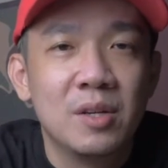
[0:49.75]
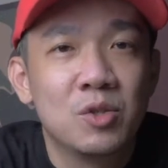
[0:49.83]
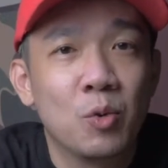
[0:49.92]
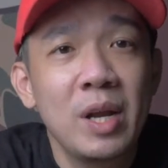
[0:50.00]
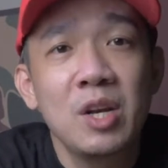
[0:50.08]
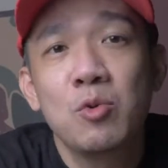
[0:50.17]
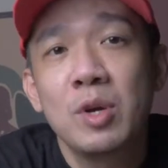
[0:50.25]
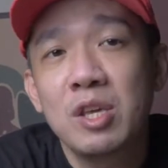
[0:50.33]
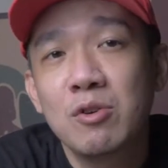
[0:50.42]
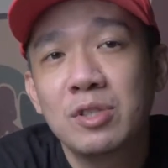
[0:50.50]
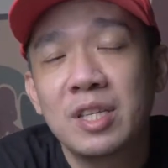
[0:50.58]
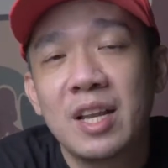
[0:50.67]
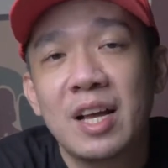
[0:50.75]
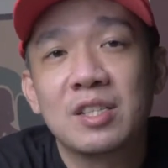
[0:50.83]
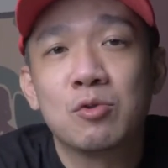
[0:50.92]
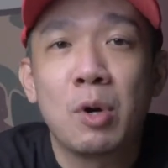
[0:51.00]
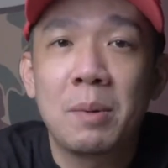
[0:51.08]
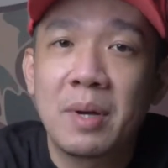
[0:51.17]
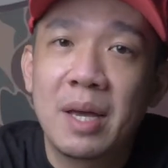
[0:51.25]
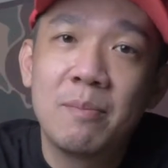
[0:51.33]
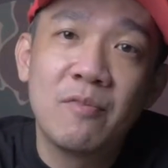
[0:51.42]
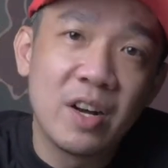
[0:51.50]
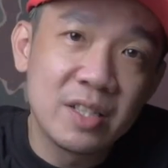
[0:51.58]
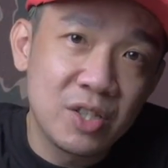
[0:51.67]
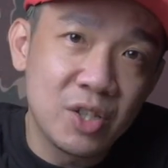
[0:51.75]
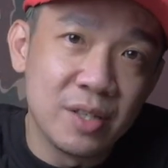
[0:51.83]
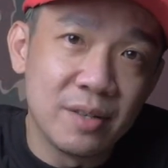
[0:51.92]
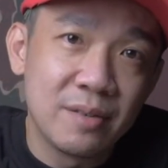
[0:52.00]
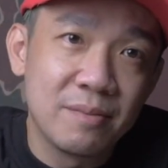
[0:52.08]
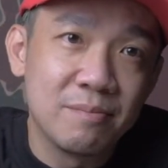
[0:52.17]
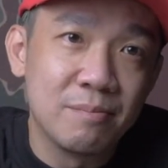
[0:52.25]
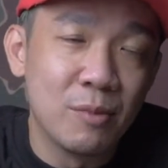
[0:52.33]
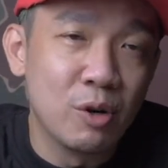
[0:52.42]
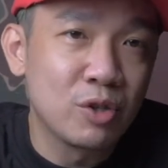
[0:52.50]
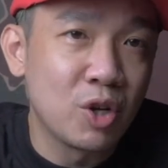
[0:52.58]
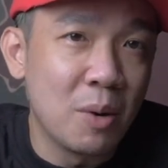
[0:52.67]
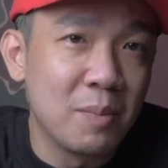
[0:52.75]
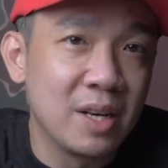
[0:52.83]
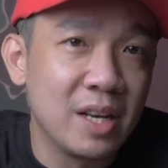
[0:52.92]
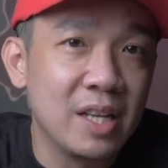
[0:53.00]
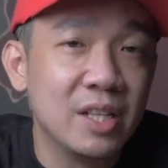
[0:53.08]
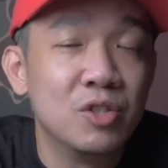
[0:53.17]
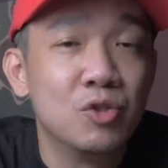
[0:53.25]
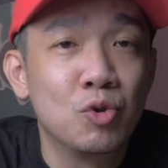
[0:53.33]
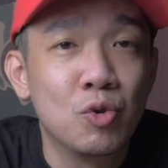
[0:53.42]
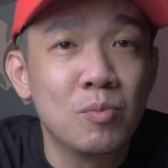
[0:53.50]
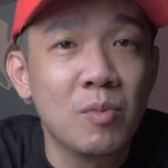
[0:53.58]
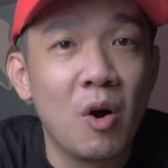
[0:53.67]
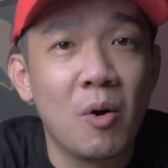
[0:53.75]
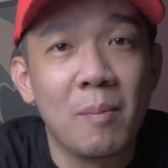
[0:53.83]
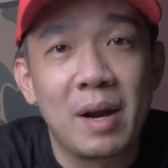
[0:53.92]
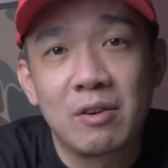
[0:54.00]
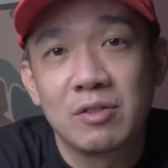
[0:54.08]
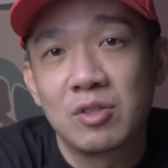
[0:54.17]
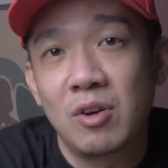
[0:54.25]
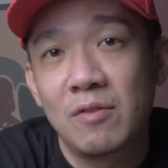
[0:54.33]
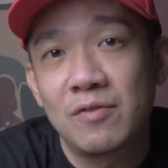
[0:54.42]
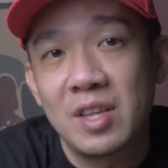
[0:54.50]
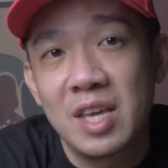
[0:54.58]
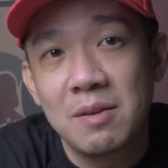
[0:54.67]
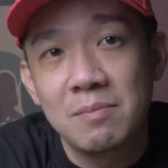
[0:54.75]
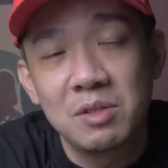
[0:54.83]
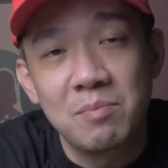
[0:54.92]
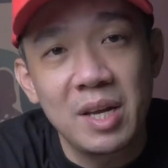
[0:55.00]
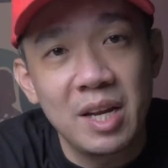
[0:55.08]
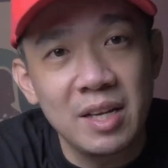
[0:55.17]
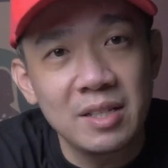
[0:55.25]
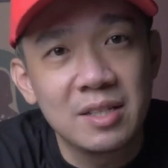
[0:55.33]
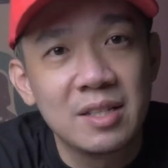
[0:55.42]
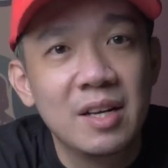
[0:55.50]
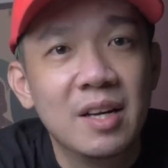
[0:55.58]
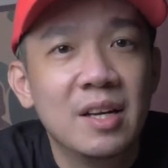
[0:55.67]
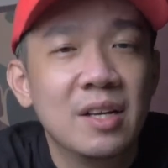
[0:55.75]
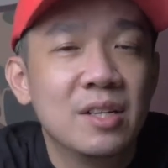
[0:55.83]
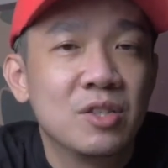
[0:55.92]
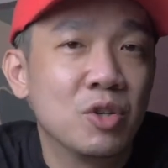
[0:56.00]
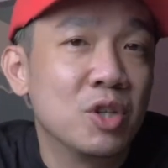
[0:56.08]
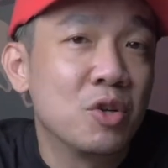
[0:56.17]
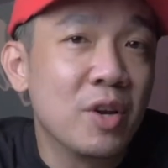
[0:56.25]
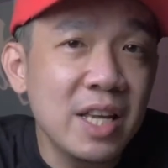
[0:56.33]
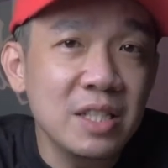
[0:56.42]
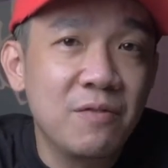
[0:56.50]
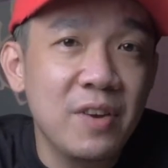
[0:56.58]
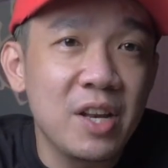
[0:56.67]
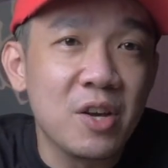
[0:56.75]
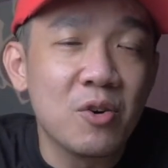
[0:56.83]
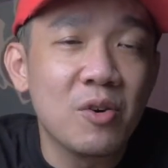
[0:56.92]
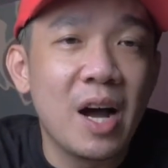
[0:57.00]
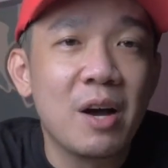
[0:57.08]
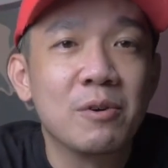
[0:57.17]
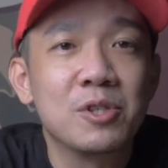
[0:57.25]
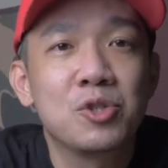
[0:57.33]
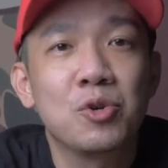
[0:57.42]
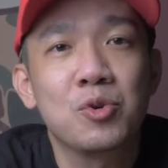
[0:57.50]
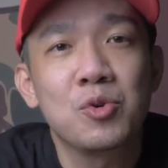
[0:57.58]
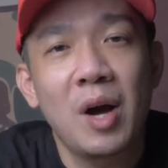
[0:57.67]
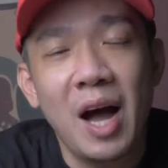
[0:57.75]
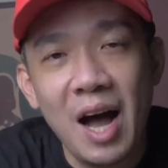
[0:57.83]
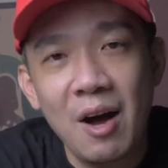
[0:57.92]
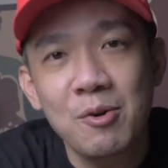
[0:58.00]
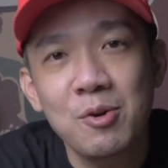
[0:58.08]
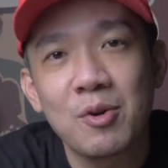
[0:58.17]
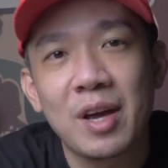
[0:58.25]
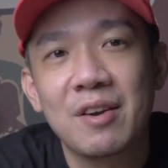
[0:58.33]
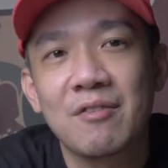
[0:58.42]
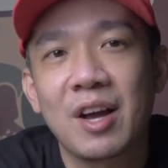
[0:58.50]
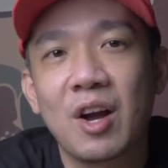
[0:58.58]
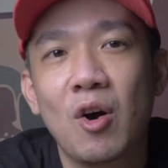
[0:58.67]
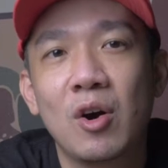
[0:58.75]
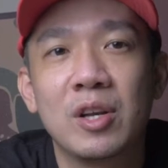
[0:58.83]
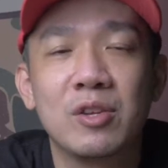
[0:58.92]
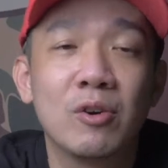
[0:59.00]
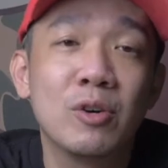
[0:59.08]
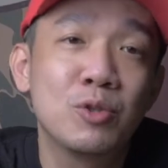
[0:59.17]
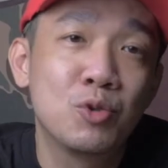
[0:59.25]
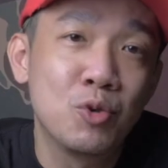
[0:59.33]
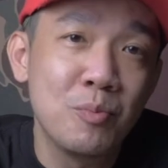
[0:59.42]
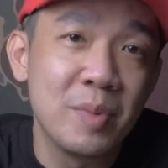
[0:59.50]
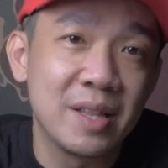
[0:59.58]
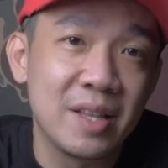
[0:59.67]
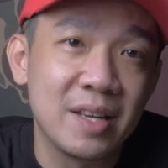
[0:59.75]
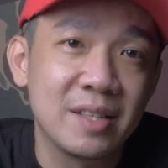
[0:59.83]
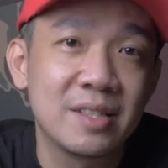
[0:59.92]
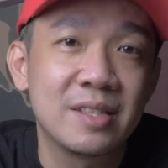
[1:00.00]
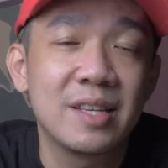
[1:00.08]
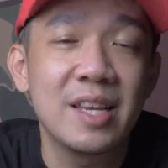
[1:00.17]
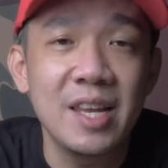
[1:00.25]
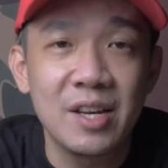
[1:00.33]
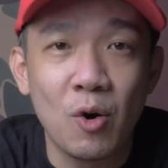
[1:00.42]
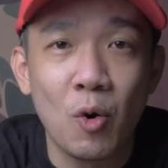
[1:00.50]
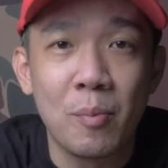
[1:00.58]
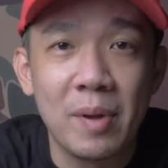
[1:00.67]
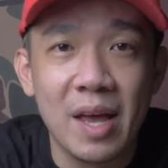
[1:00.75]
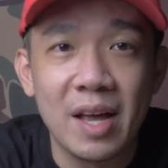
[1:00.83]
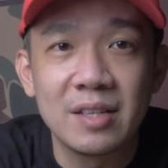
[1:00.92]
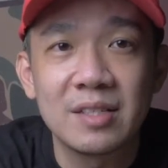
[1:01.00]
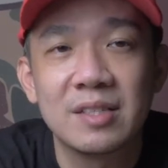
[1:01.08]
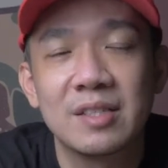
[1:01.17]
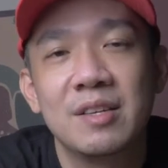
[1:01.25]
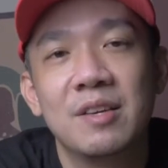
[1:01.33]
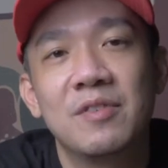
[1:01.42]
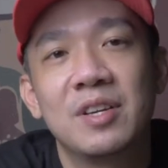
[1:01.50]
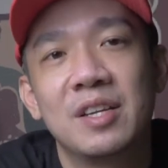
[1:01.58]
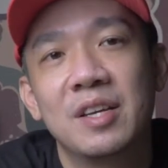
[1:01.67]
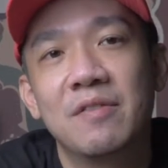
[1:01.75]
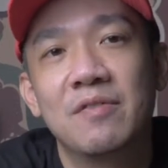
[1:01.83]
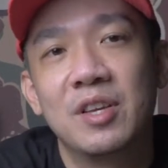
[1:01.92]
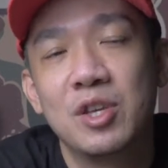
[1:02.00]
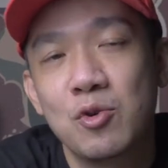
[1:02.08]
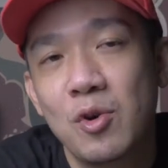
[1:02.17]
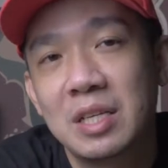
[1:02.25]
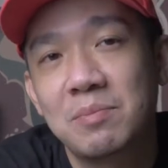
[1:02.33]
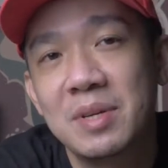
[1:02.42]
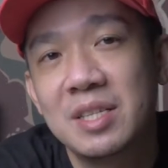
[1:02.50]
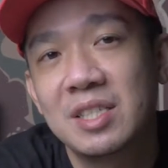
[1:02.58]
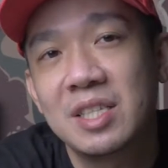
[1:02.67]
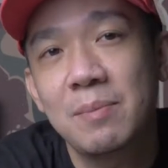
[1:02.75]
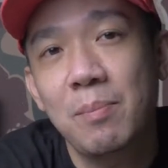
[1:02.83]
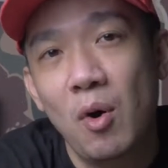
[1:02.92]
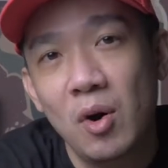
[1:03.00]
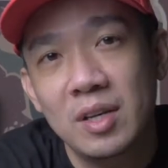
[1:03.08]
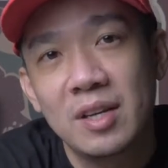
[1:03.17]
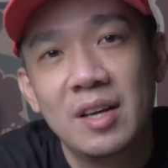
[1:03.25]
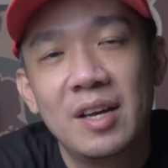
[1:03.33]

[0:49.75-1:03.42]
So when do we use it as a webcam function? Most commonly in Zoom or Microsoft Teams meetings. So in today's video, I will show you how you can record your Zoom meetings in OBS even if the USB-C port